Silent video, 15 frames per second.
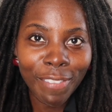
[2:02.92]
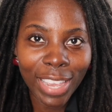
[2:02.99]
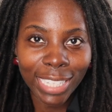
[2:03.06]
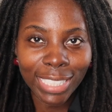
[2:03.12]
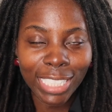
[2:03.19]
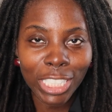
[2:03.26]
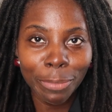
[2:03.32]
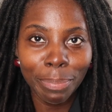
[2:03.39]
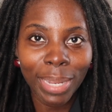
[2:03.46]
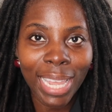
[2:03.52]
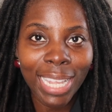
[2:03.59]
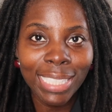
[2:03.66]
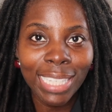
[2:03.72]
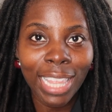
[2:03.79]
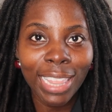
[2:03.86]
Advantage
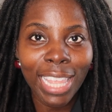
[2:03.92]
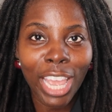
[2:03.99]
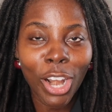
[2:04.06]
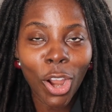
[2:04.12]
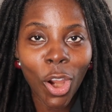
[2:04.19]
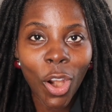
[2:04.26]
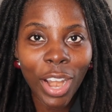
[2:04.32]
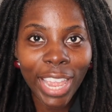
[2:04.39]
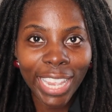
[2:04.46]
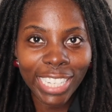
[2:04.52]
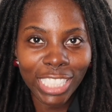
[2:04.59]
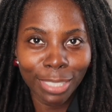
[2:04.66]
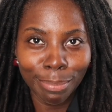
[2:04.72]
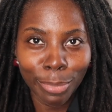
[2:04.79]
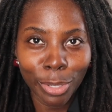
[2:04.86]
plans that are
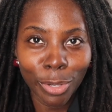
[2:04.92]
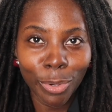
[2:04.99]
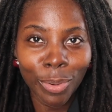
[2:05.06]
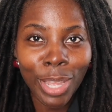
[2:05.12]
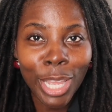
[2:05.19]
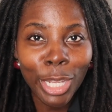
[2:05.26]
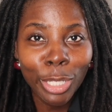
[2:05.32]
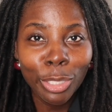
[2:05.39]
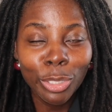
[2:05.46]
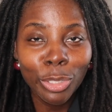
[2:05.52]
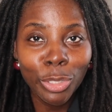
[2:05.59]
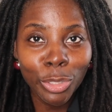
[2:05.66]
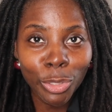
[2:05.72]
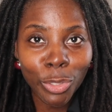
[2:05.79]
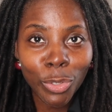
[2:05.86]
HMO
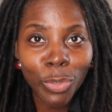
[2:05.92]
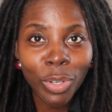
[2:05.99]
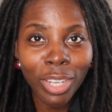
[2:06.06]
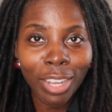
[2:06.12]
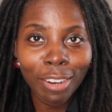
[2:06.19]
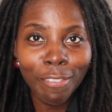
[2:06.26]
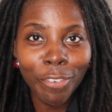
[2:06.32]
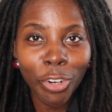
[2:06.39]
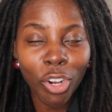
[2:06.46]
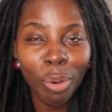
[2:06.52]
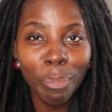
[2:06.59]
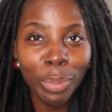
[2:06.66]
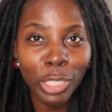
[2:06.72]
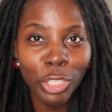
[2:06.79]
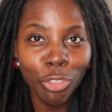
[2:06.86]
do
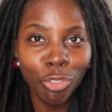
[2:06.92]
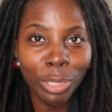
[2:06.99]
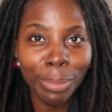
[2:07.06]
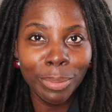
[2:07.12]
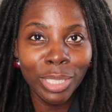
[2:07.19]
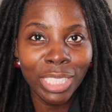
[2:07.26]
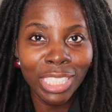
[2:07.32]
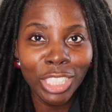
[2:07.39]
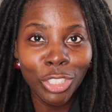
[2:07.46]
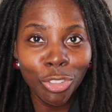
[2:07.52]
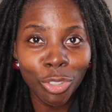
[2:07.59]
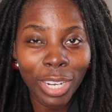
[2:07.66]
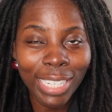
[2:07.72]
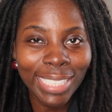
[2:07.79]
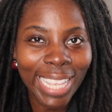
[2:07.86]
cover prescription
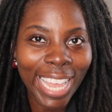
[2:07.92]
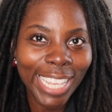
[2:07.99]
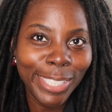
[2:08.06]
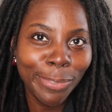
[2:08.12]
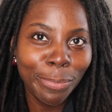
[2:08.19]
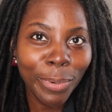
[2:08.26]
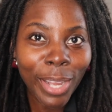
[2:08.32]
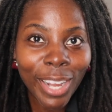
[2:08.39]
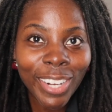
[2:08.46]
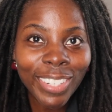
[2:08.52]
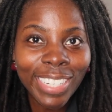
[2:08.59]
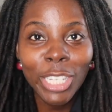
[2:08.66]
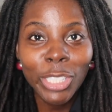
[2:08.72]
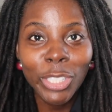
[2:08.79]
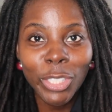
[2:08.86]
drugs as
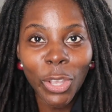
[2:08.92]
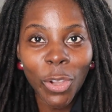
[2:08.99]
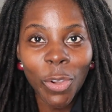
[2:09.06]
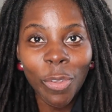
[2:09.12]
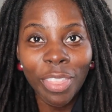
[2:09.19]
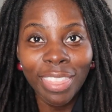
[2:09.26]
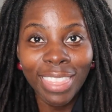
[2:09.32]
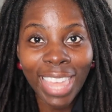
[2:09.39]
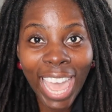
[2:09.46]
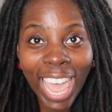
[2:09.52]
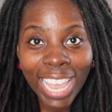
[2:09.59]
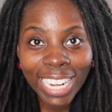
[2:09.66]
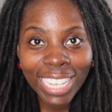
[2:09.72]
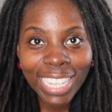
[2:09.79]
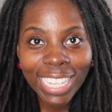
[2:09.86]
well. So
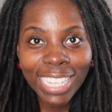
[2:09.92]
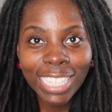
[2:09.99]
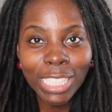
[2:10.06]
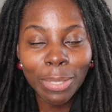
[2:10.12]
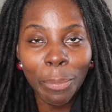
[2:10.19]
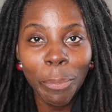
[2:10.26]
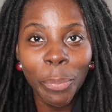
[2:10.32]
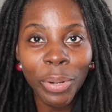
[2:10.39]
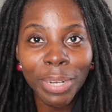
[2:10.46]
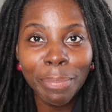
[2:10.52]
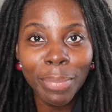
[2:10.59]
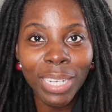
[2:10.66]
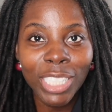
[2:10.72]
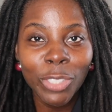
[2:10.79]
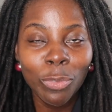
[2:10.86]
that is pretty
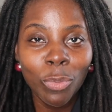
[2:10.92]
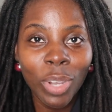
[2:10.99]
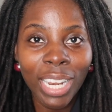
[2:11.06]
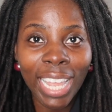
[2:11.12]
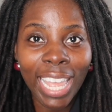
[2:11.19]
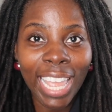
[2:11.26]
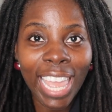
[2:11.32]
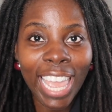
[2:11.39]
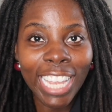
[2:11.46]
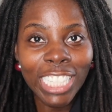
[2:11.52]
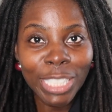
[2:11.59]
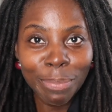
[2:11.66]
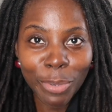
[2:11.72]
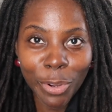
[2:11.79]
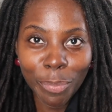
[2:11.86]
much what a
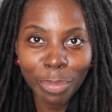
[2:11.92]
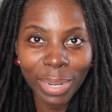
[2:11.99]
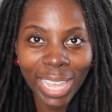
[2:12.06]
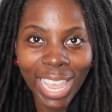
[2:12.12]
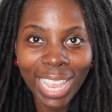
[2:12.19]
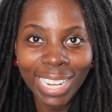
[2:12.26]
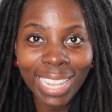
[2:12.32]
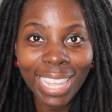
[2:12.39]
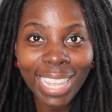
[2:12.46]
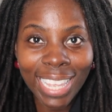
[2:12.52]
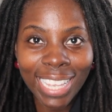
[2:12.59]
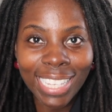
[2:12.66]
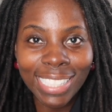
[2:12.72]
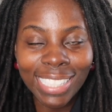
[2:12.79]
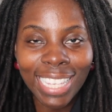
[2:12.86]
HMO plan
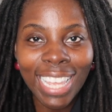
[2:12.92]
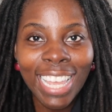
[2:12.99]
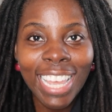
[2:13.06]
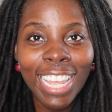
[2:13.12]
is.